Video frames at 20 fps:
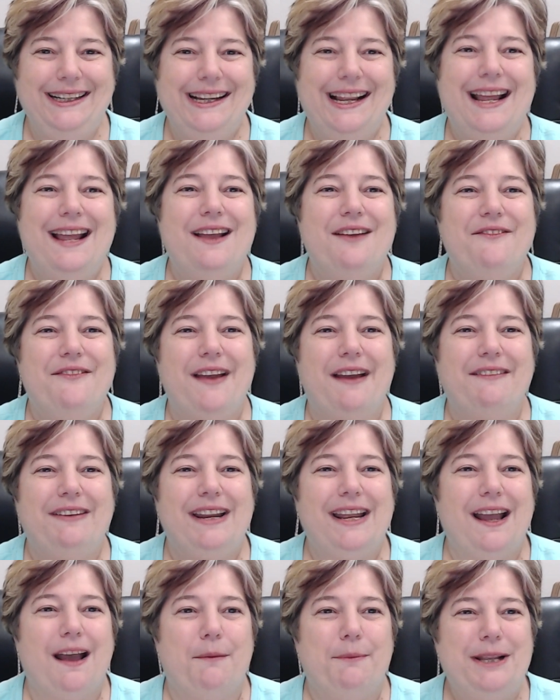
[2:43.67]
If you have
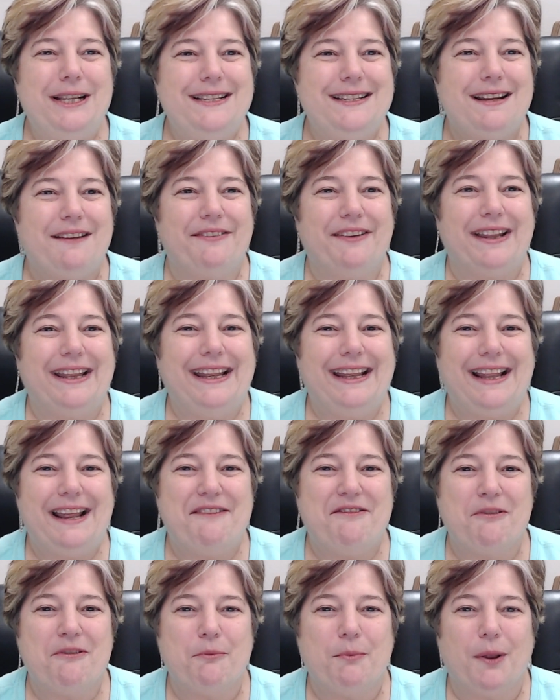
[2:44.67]
any comments, definitely
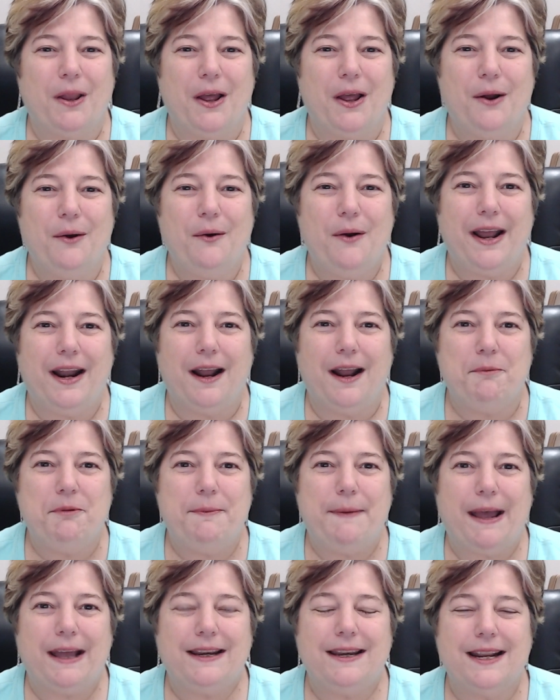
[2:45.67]
leave them below, and I'll be
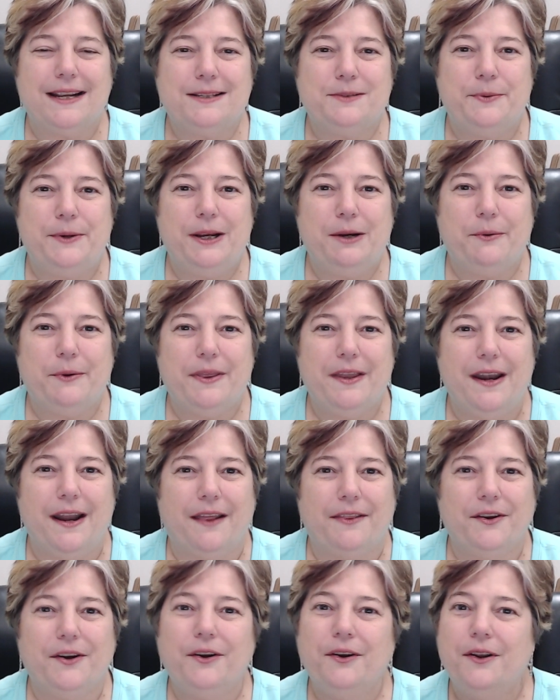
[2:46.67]
back next week with
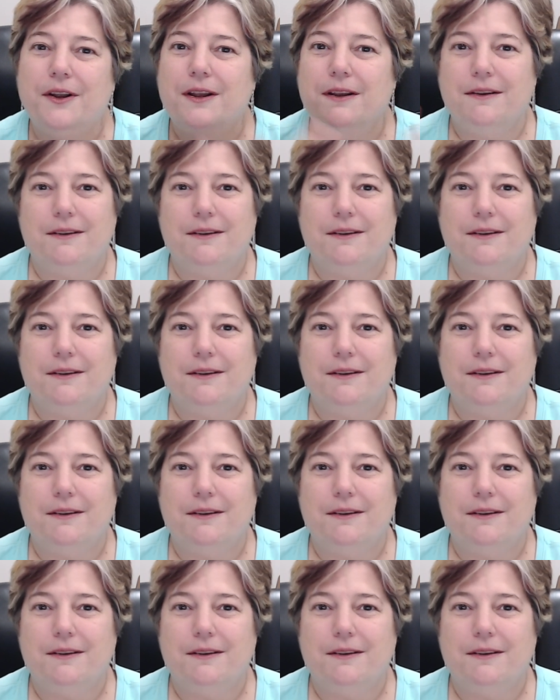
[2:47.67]
another